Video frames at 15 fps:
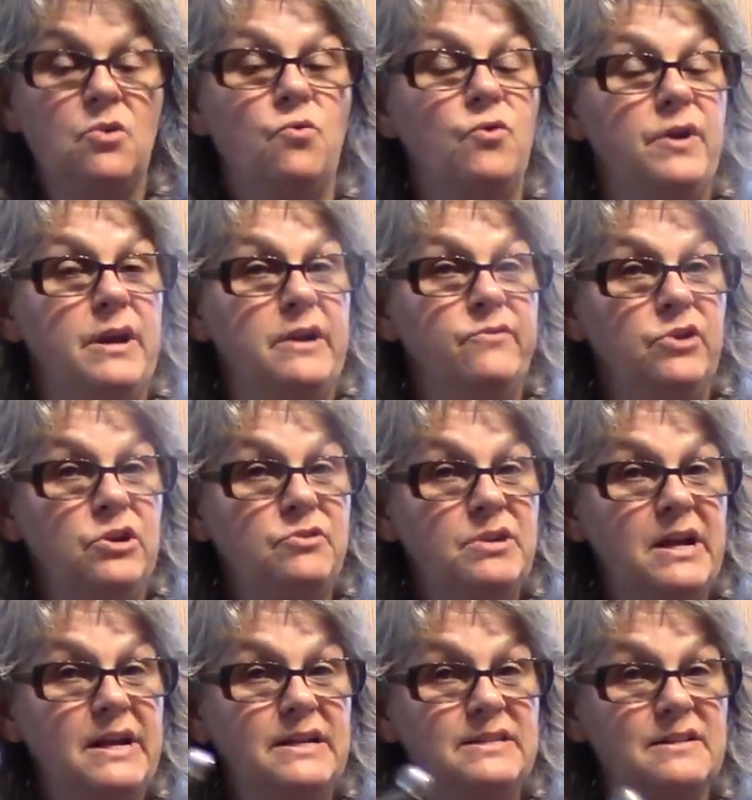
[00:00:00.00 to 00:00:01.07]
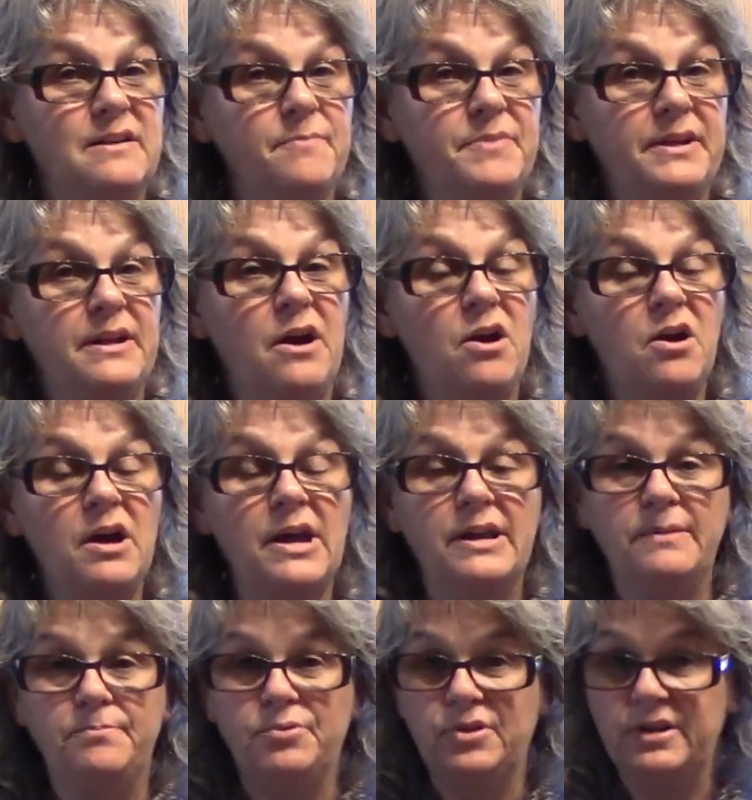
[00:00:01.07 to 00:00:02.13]
whenever you take something
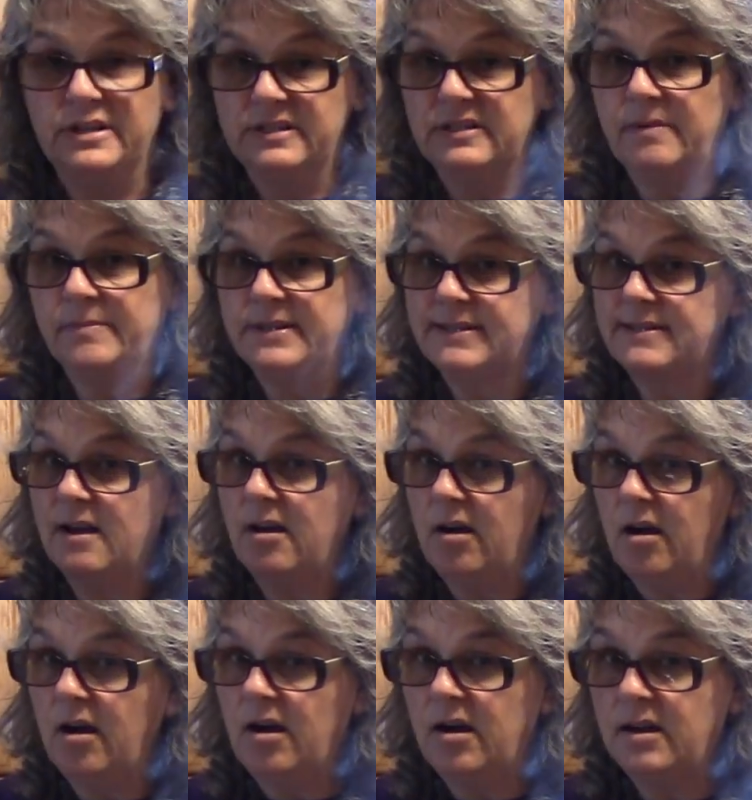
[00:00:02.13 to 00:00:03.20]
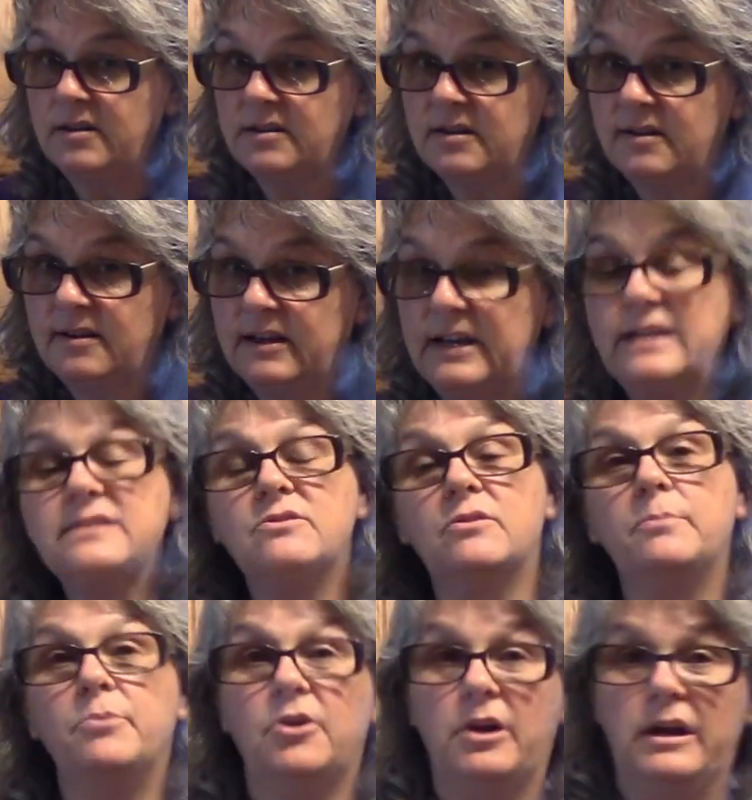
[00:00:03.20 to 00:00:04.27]
hot, put in something that's not hot, it's going
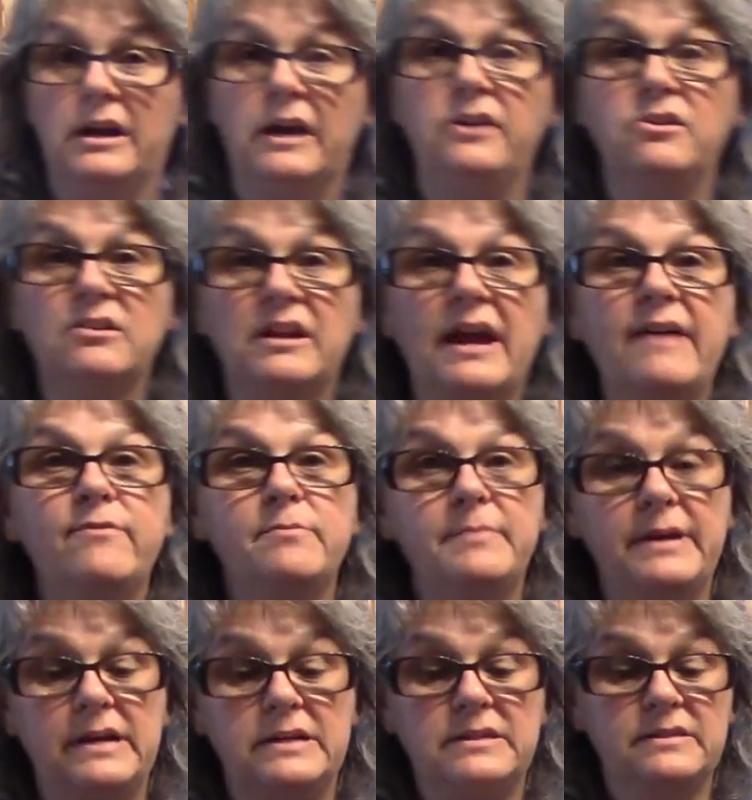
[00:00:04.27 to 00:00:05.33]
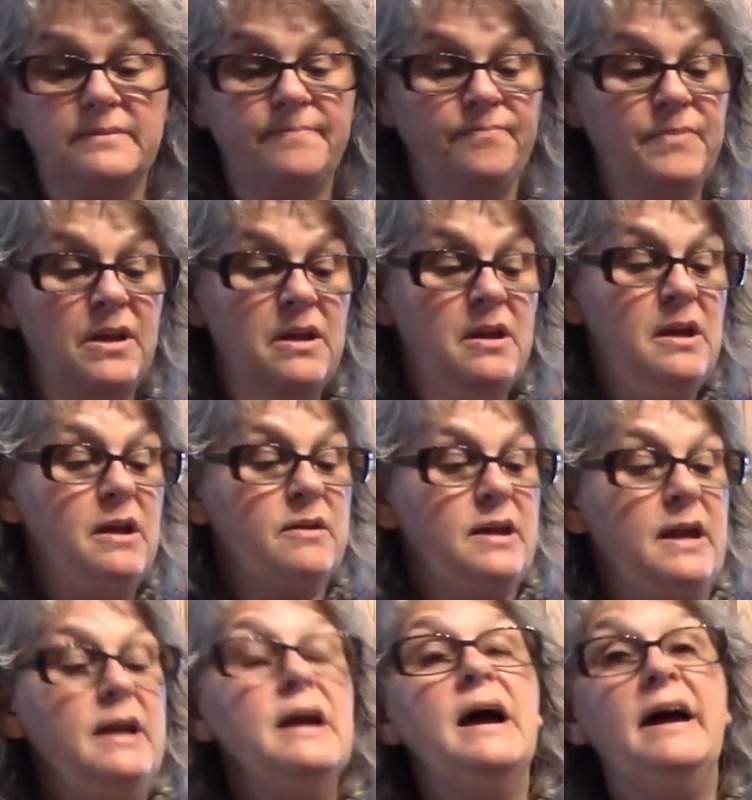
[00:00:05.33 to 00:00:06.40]
to break and you're going to have a mess.
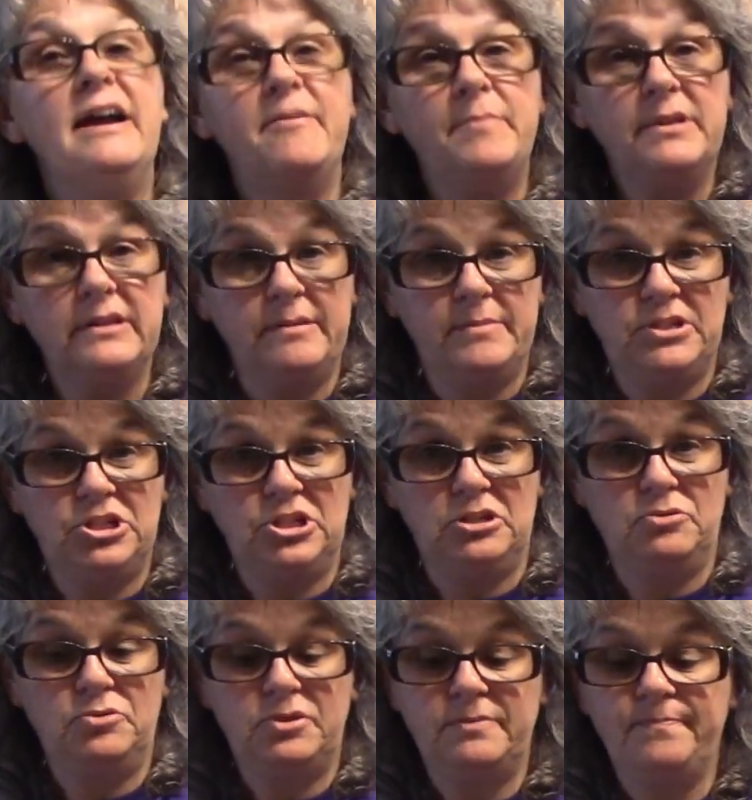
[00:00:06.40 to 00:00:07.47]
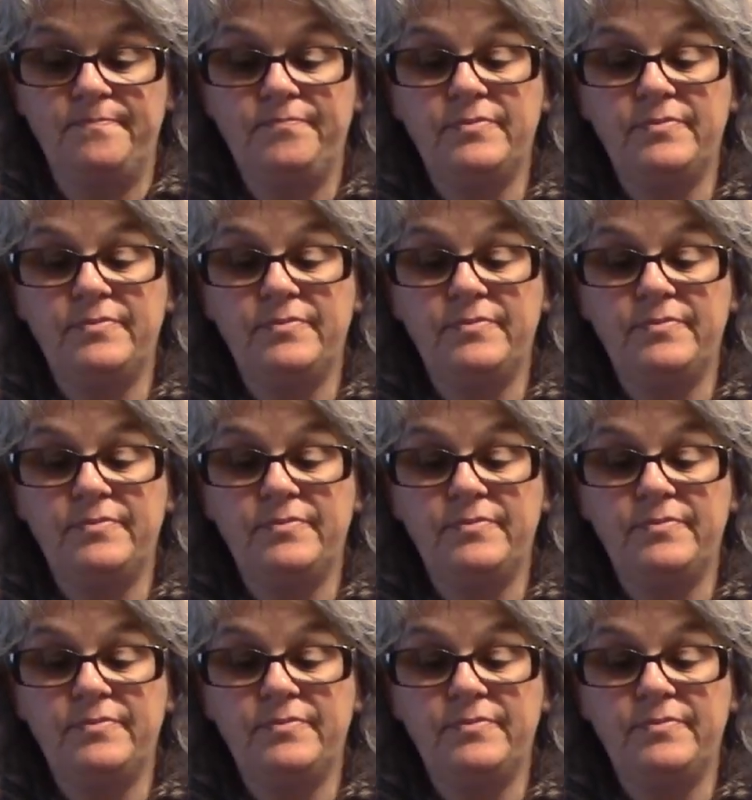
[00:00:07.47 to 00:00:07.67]
Okay, I have my lemon juice.